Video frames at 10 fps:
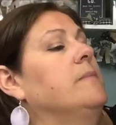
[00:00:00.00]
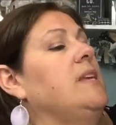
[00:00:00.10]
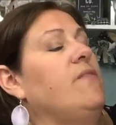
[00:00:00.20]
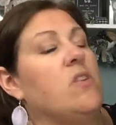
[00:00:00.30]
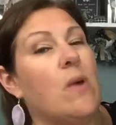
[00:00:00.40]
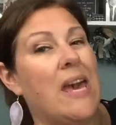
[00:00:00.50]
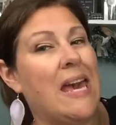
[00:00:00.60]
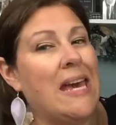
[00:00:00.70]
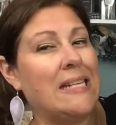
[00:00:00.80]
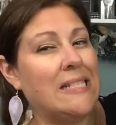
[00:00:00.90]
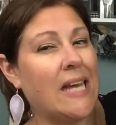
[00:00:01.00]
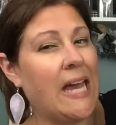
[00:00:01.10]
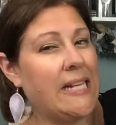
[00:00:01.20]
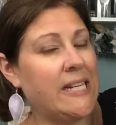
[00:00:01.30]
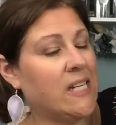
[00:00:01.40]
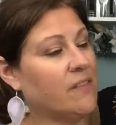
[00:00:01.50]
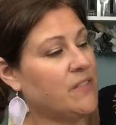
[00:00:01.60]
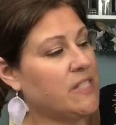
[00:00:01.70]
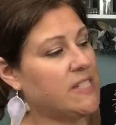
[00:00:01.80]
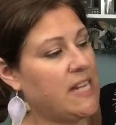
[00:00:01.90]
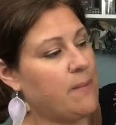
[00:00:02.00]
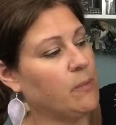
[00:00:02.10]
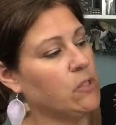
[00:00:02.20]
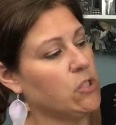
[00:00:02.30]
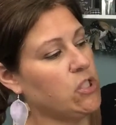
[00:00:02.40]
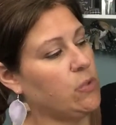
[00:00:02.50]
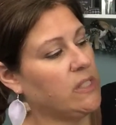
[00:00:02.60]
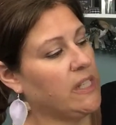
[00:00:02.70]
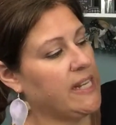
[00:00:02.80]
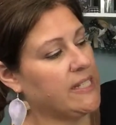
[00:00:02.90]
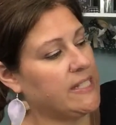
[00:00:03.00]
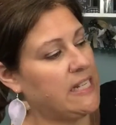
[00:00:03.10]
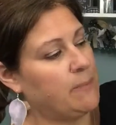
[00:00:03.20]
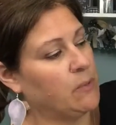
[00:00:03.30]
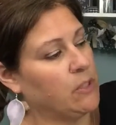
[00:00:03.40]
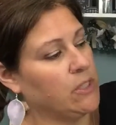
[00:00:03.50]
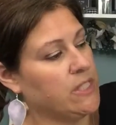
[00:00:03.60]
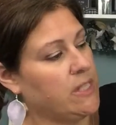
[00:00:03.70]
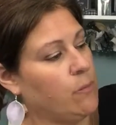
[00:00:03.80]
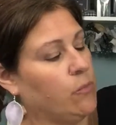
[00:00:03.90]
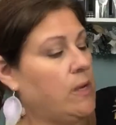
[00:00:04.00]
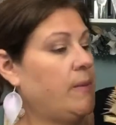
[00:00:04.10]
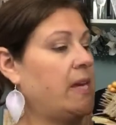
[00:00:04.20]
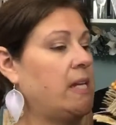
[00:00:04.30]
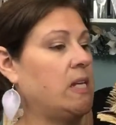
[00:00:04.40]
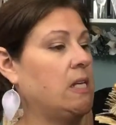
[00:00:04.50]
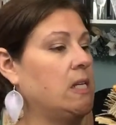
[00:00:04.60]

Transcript: if you had tiny enough staples, you could like staple some ribbon